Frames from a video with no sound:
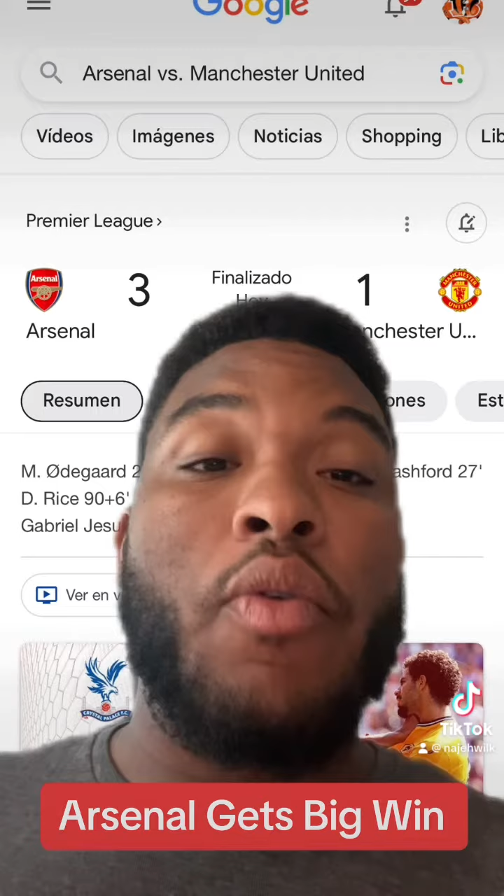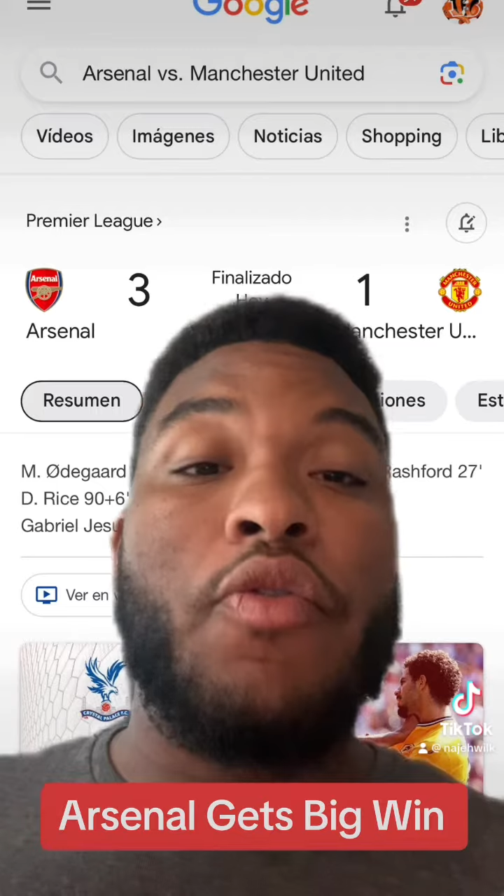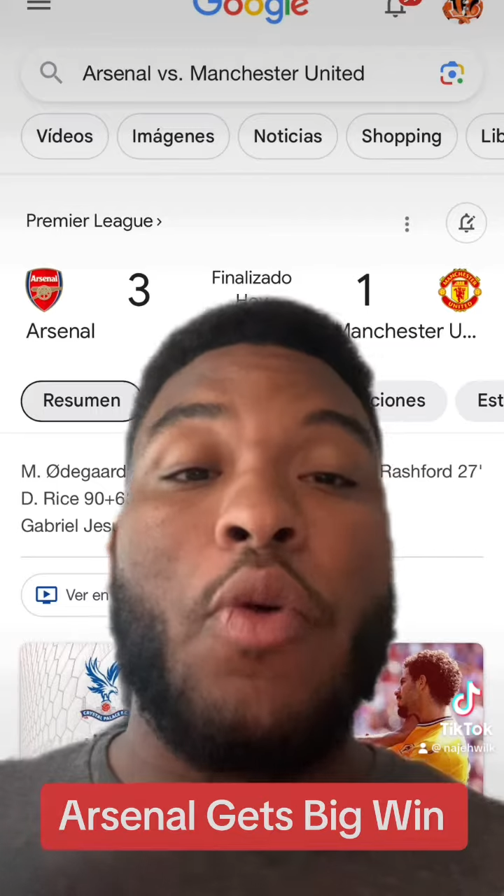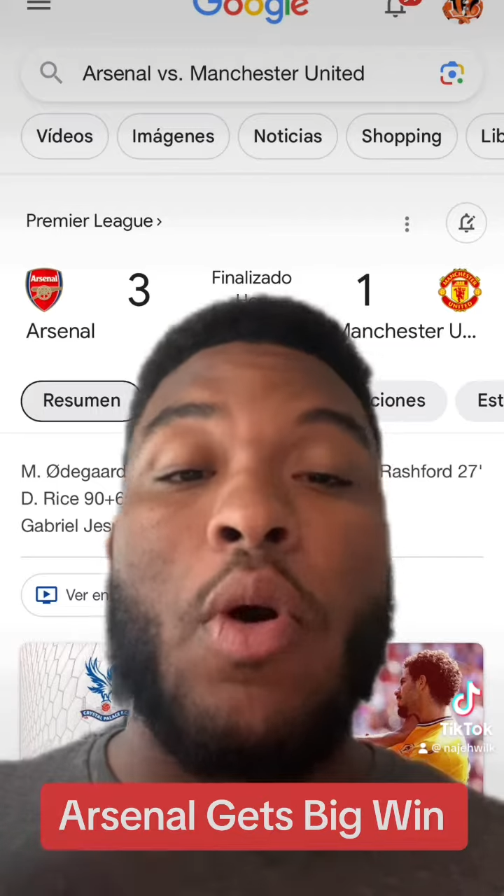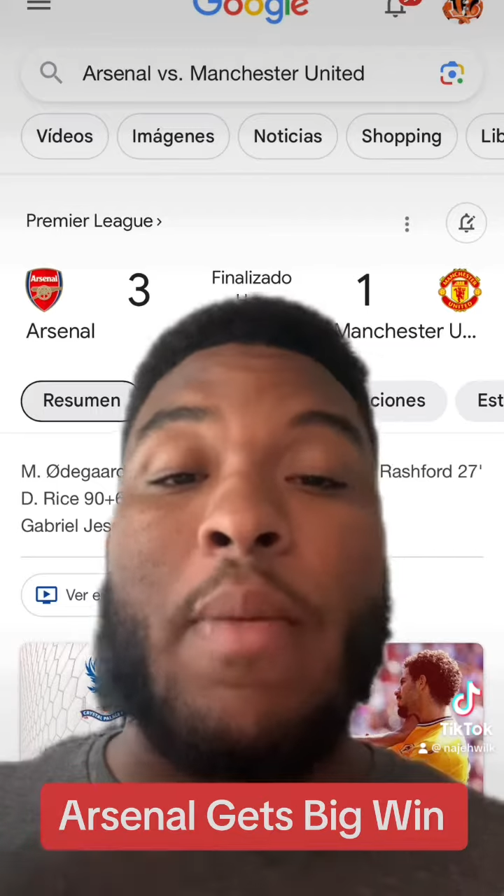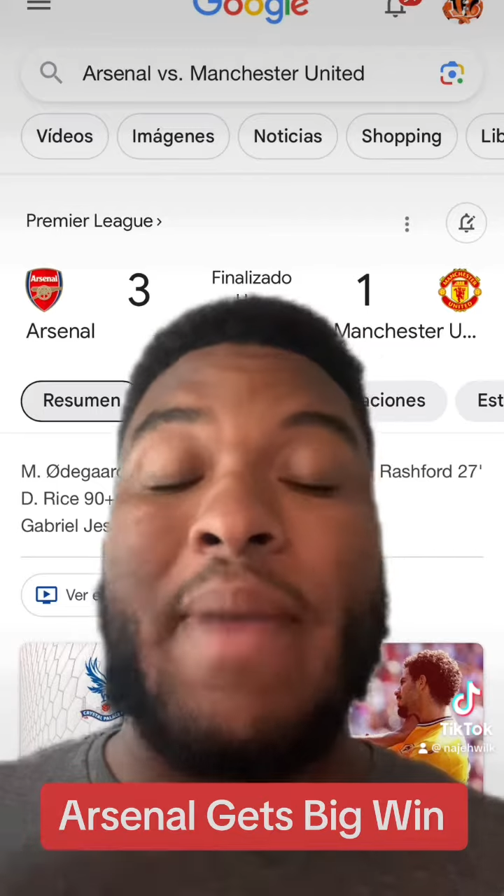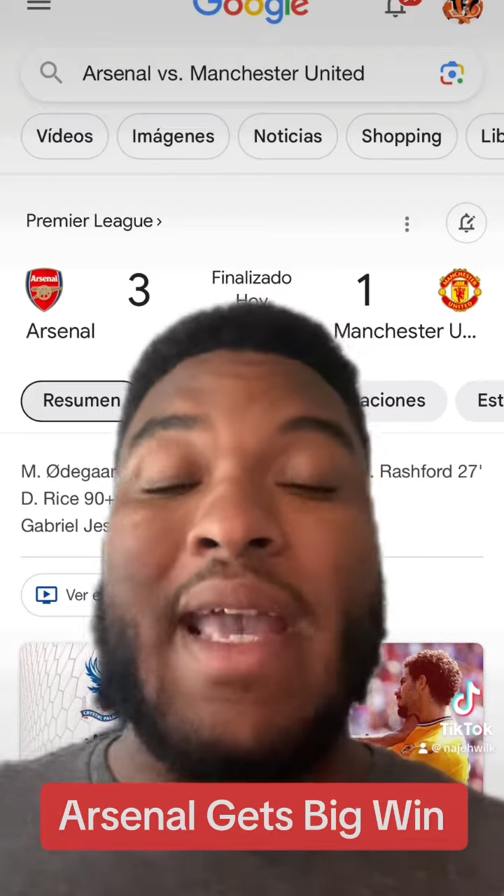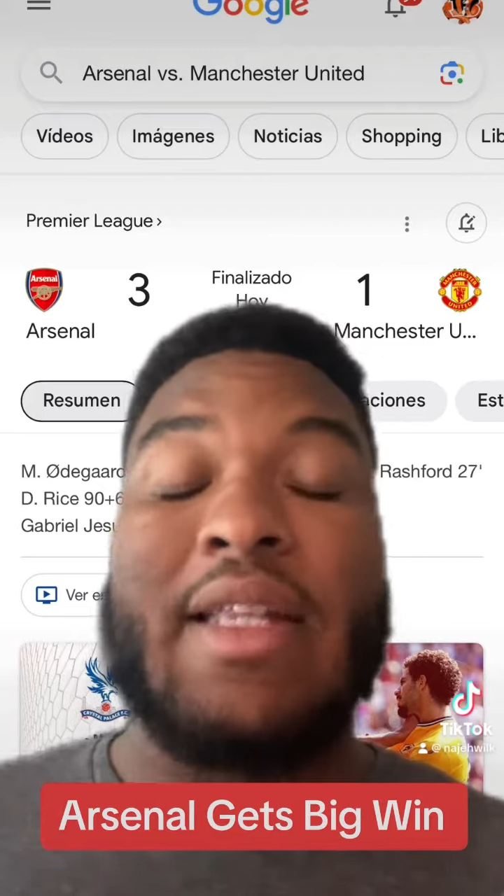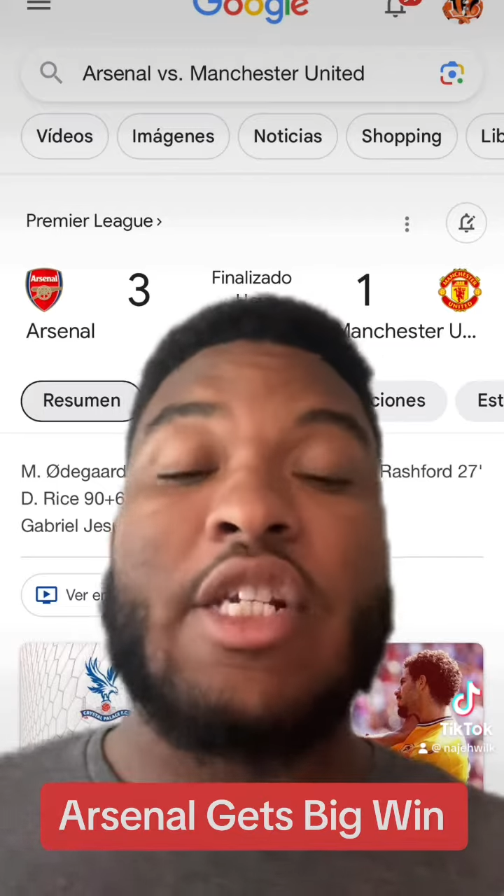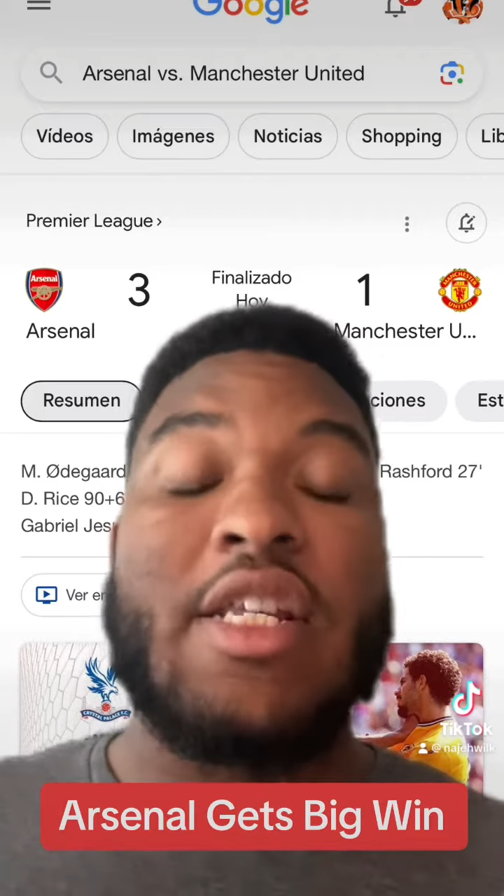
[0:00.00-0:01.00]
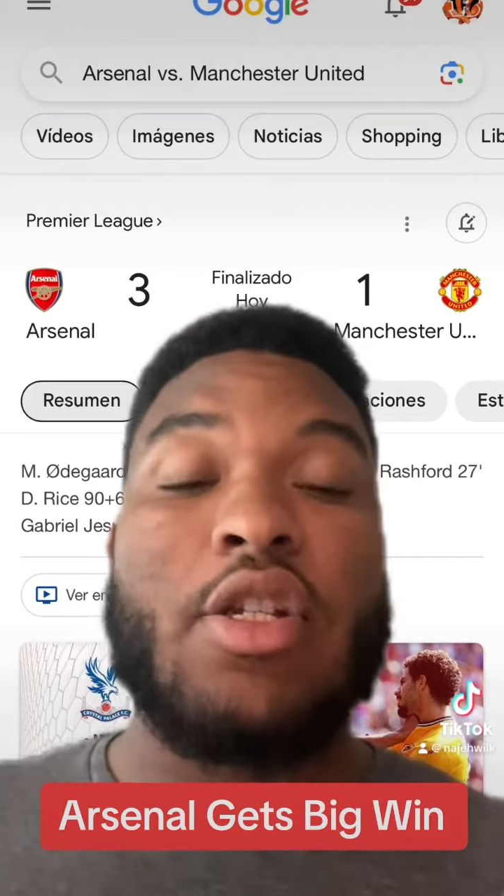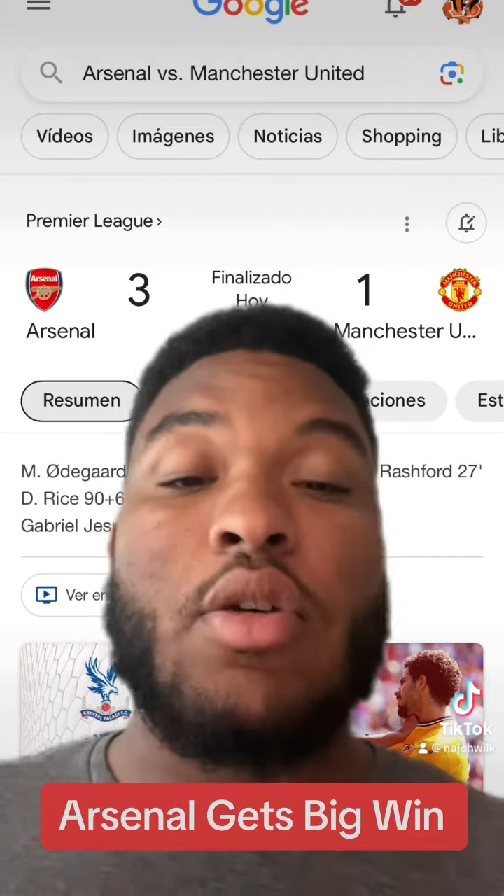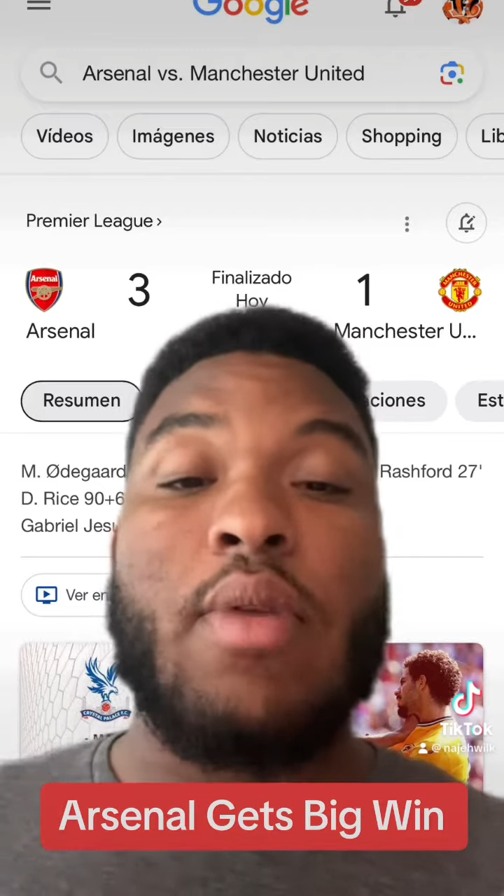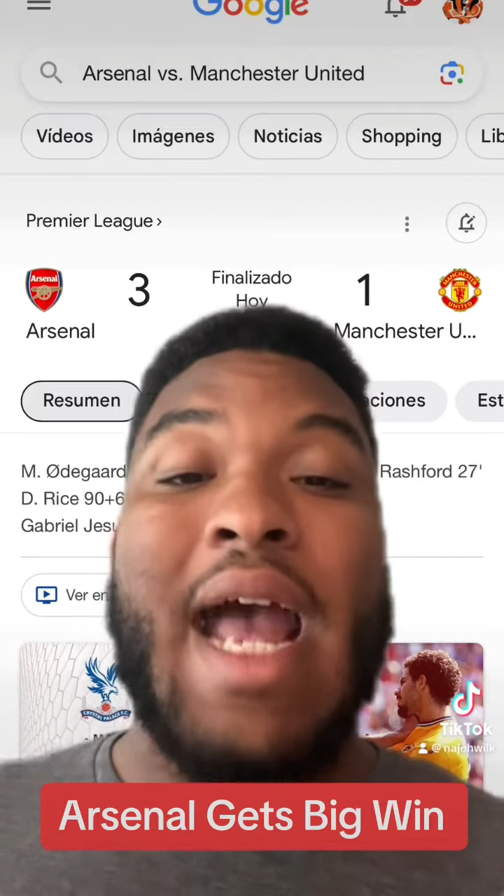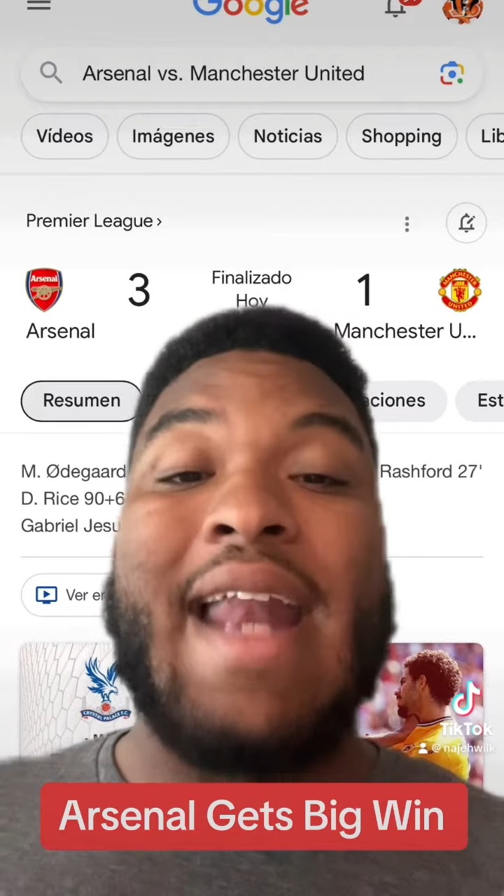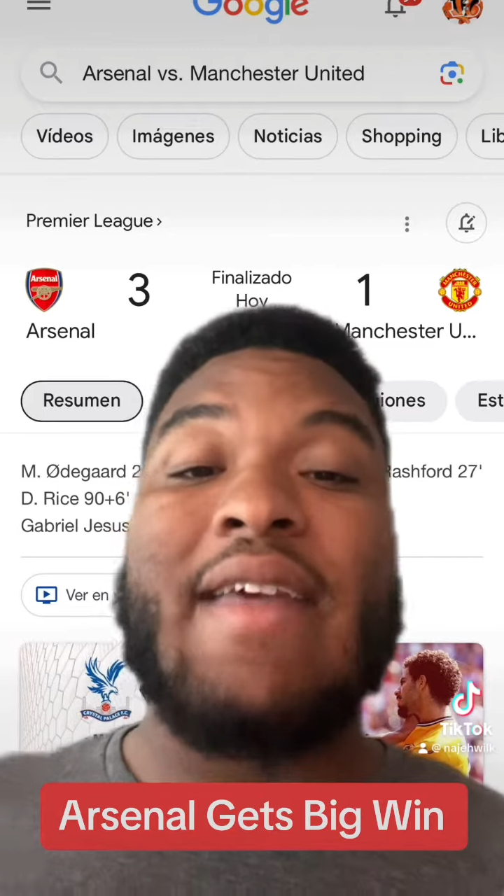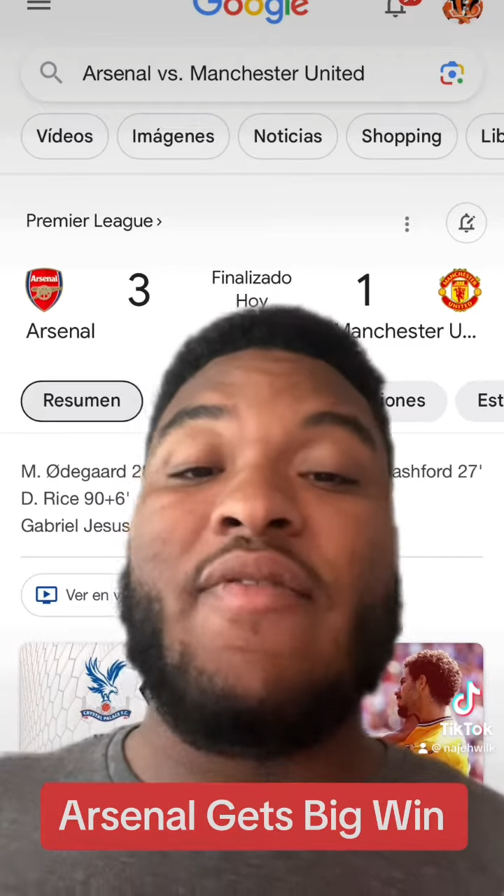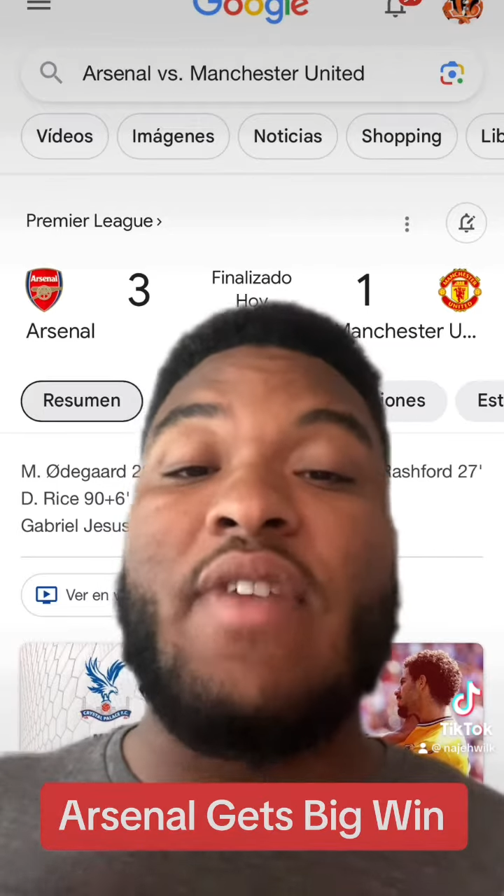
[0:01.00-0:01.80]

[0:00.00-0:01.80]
for Manchester United.